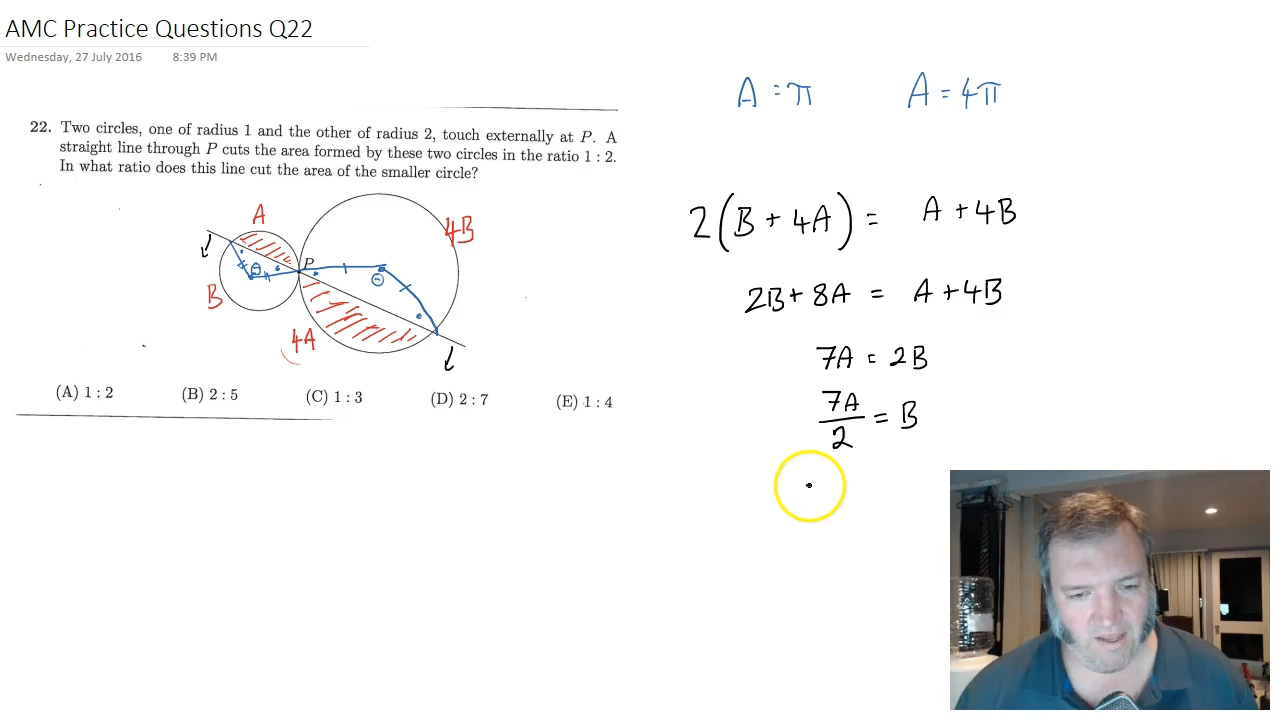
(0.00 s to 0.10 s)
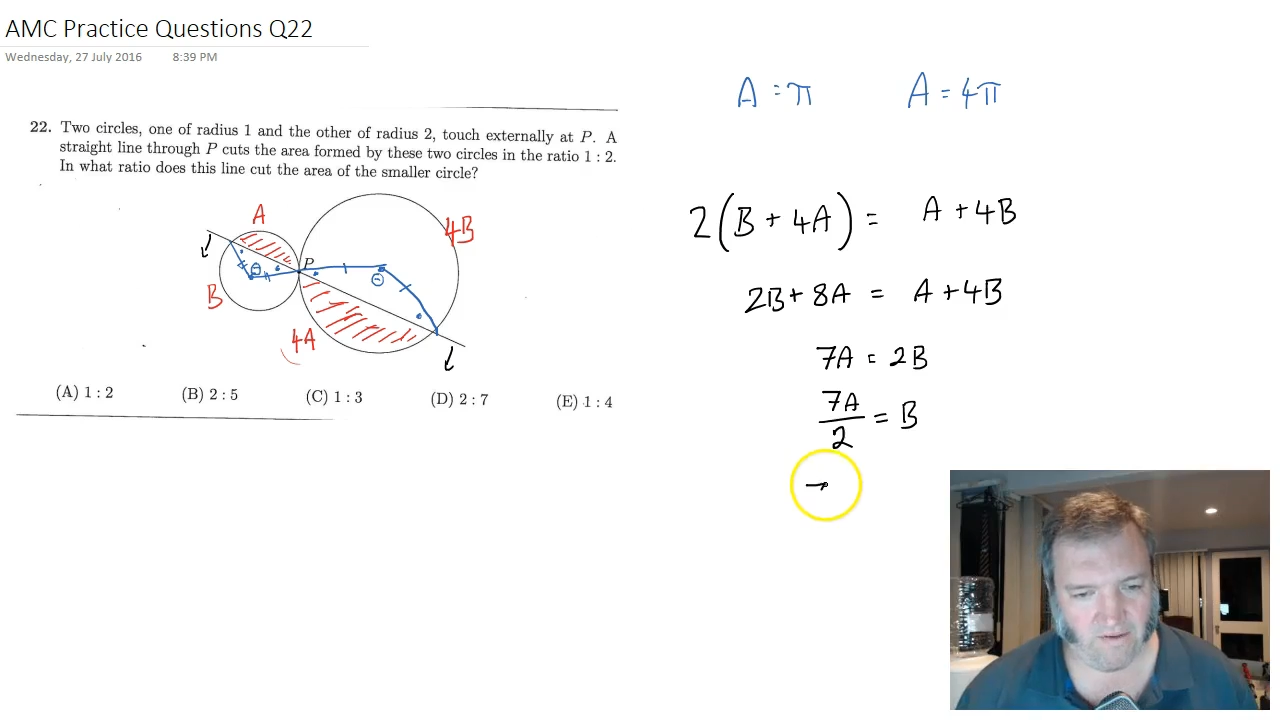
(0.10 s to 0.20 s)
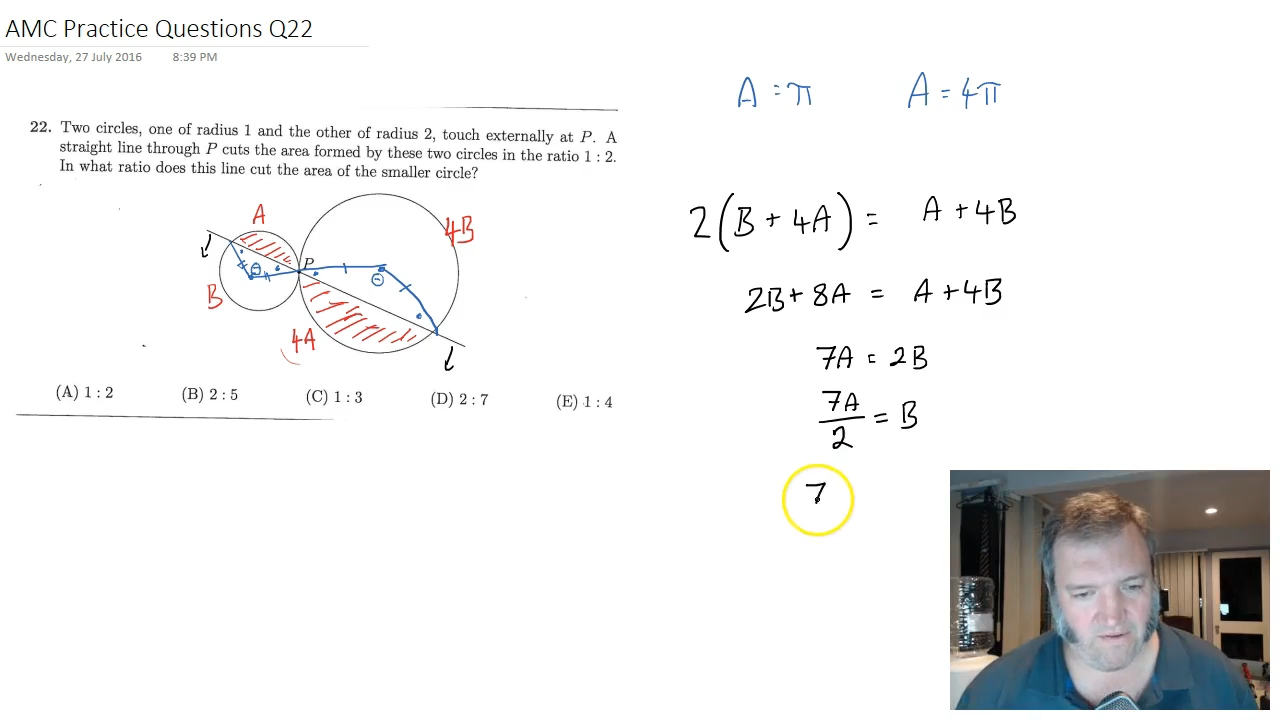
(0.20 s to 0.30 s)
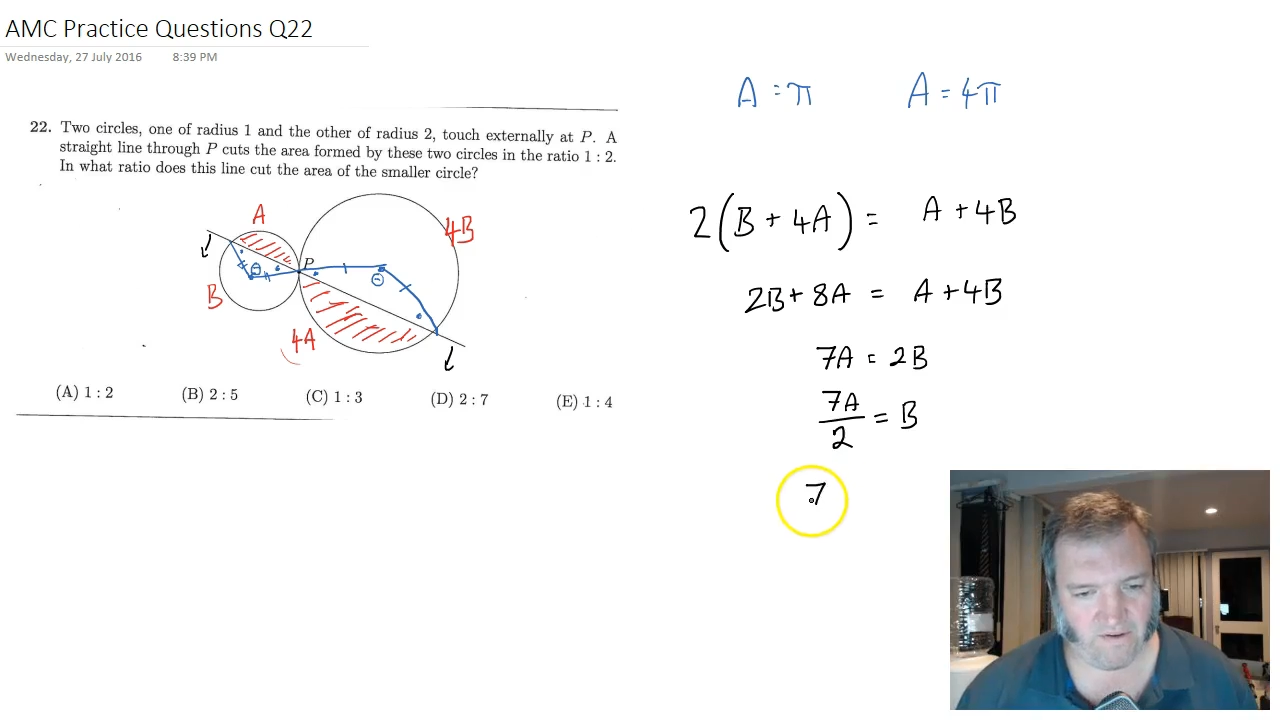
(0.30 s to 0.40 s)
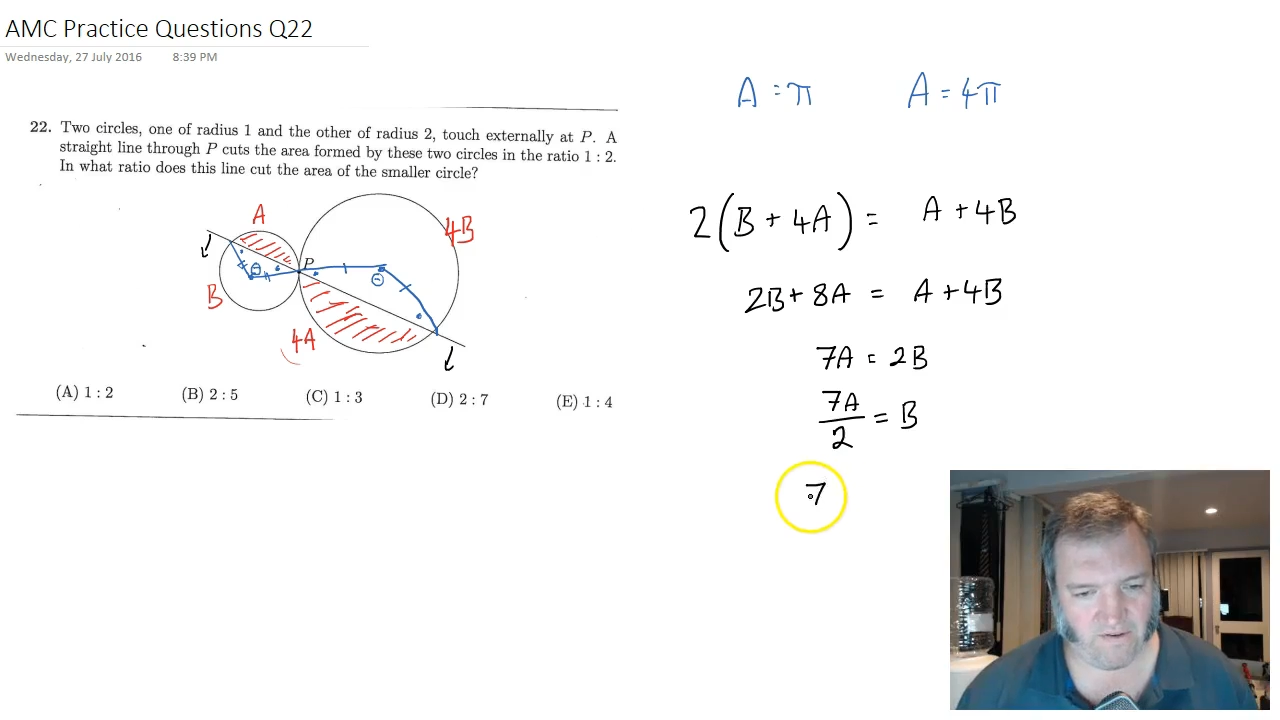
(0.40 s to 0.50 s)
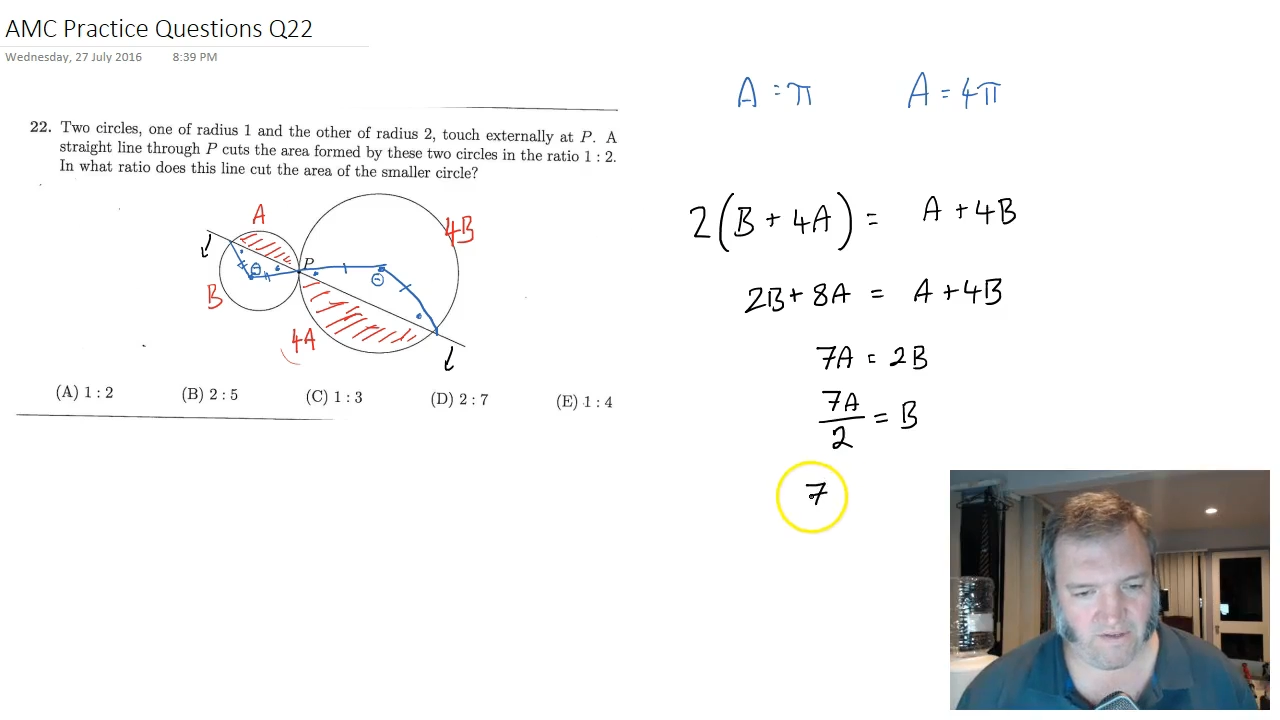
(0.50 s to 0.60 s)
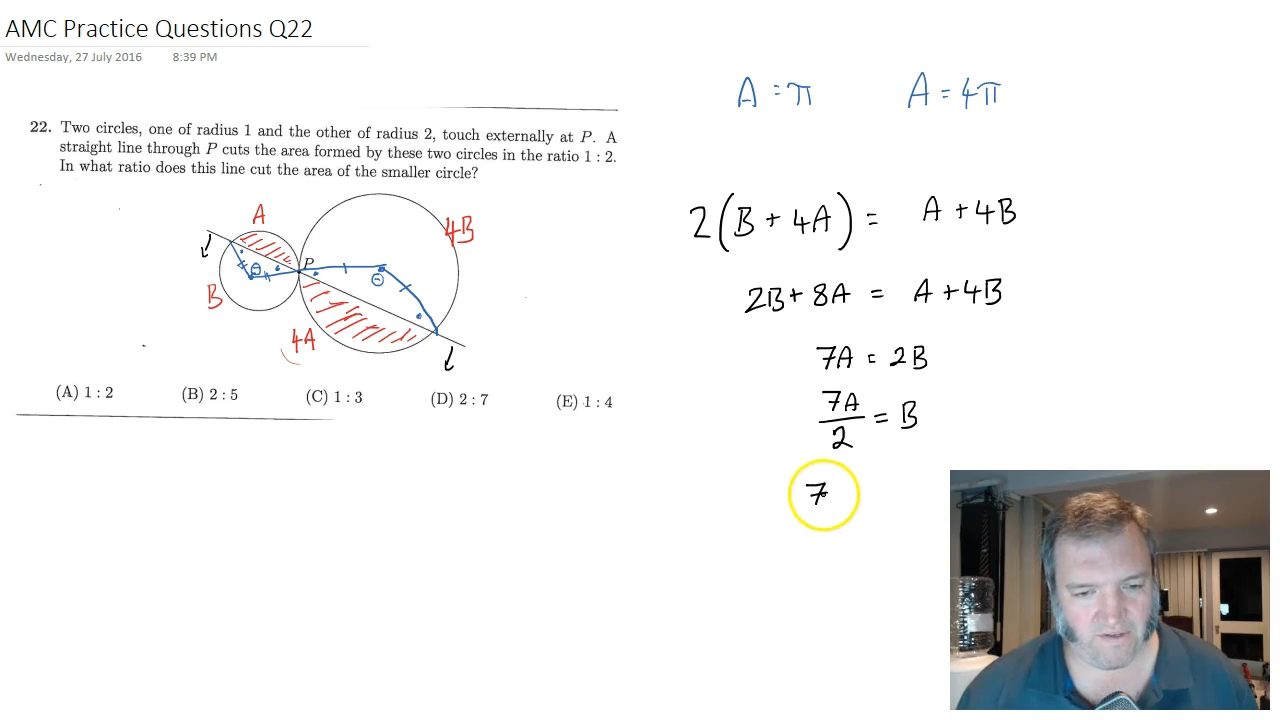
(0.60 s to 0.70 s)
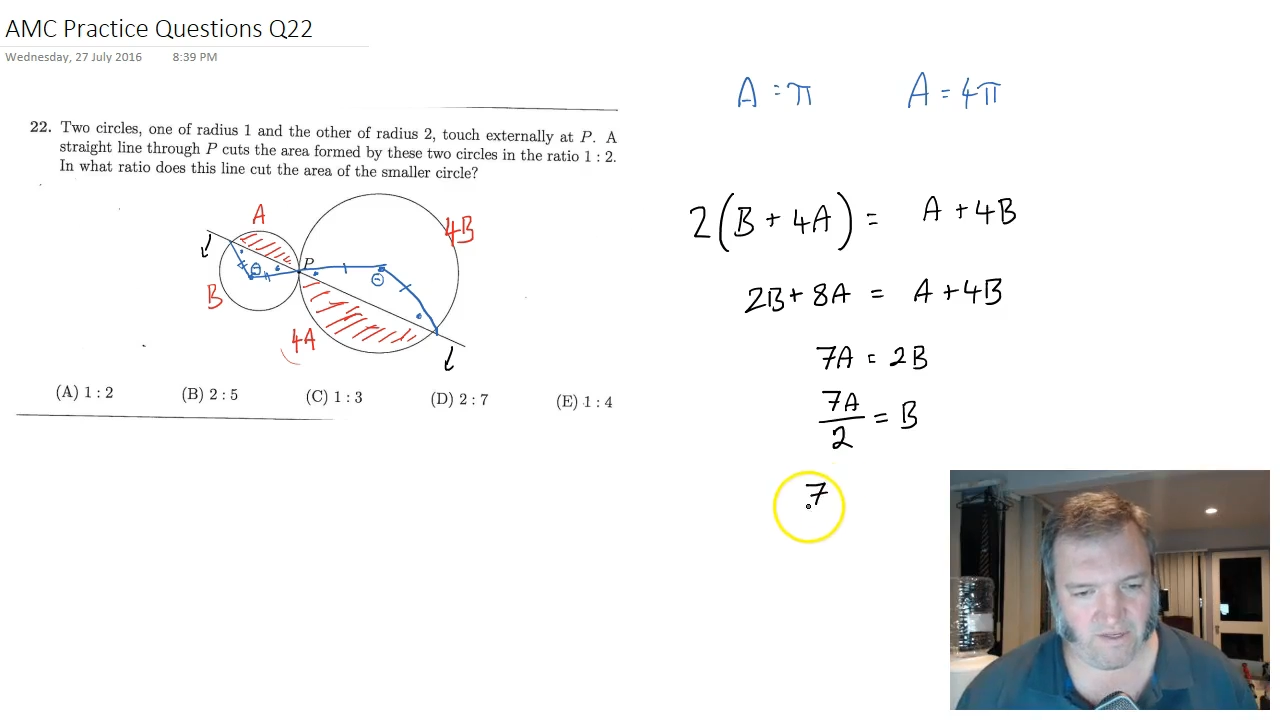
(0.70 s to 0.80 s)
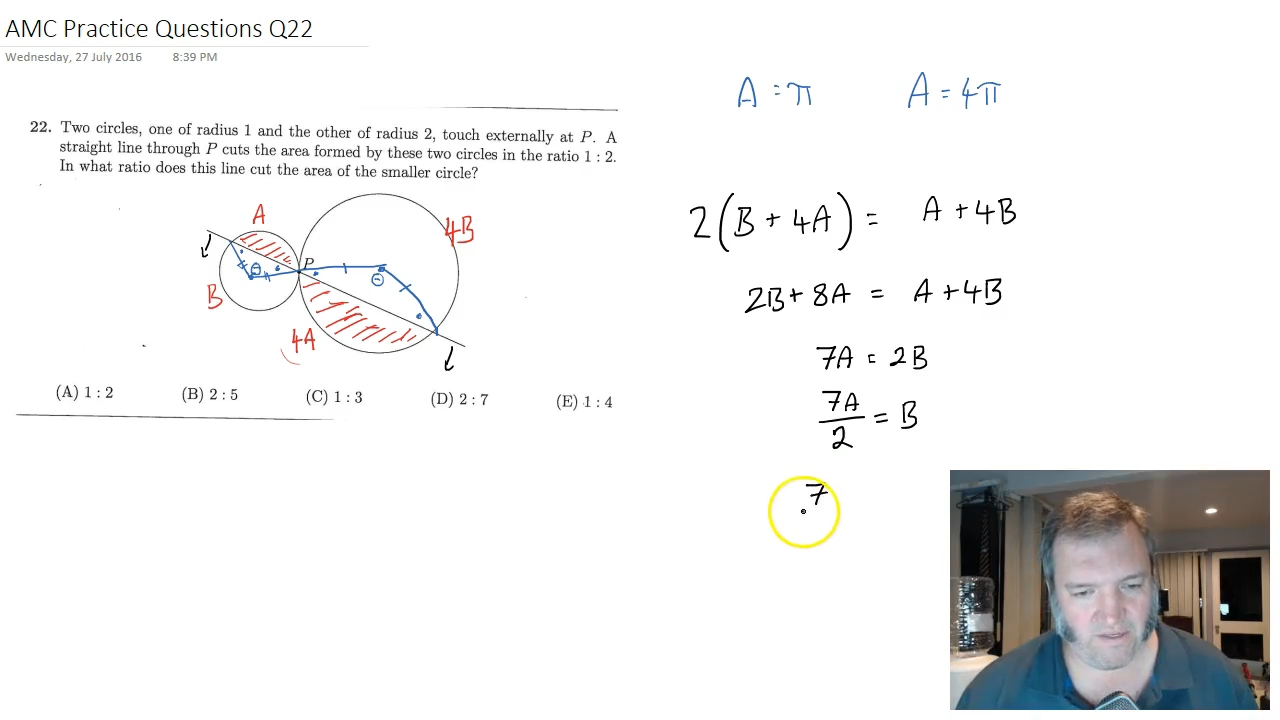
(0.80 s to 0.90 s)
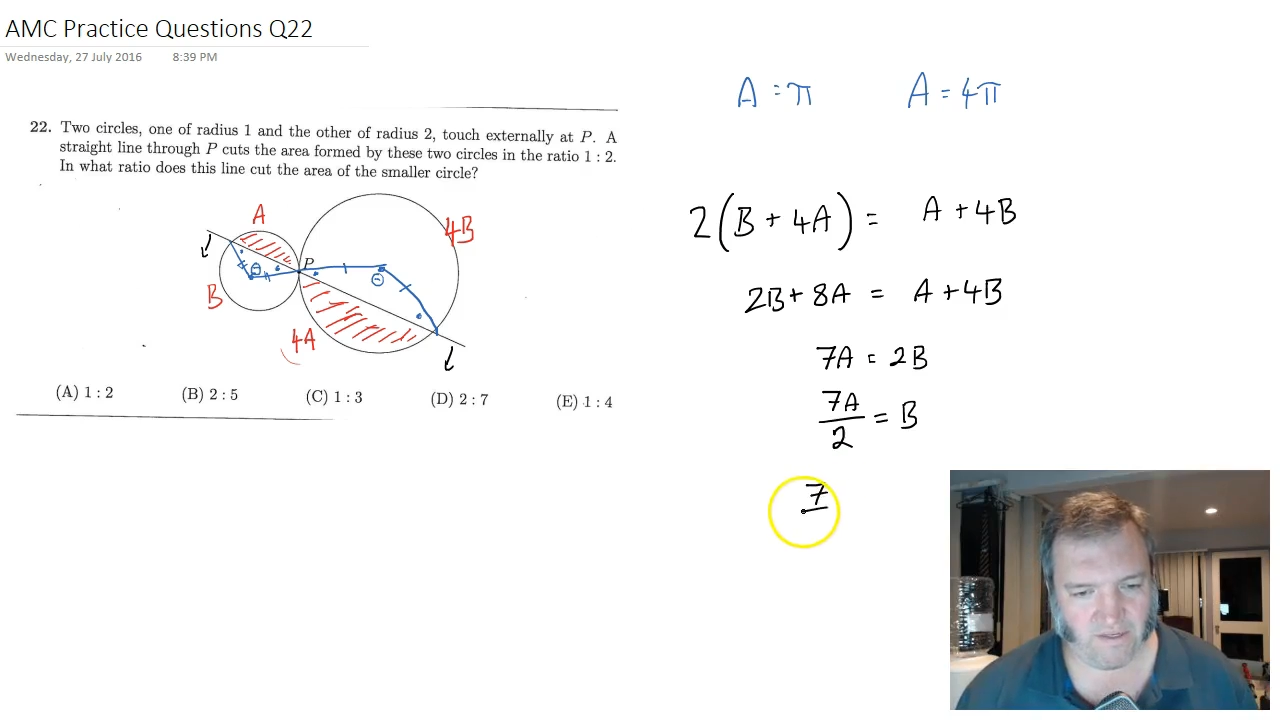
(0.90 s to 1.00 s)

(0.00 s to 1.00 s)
it's just as easy.